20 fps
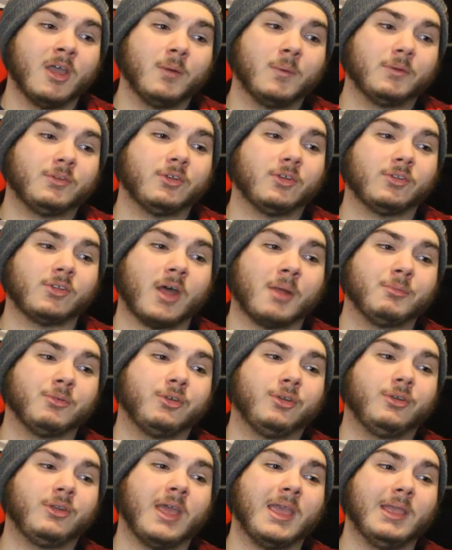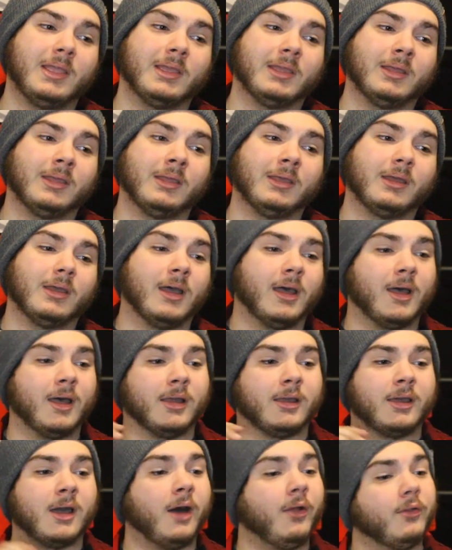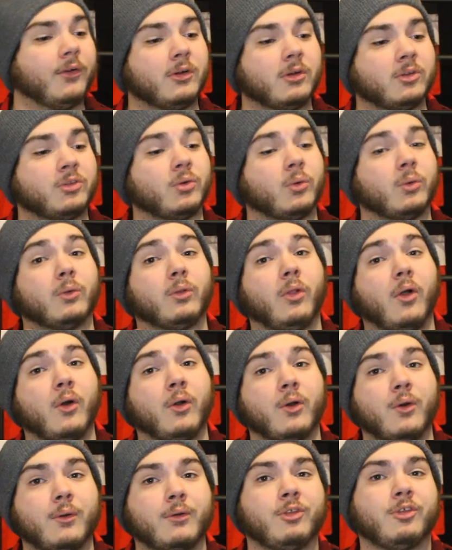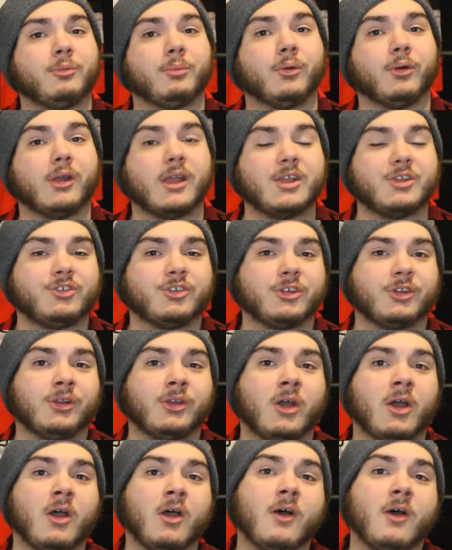which is I'm taking colors or logo inspiration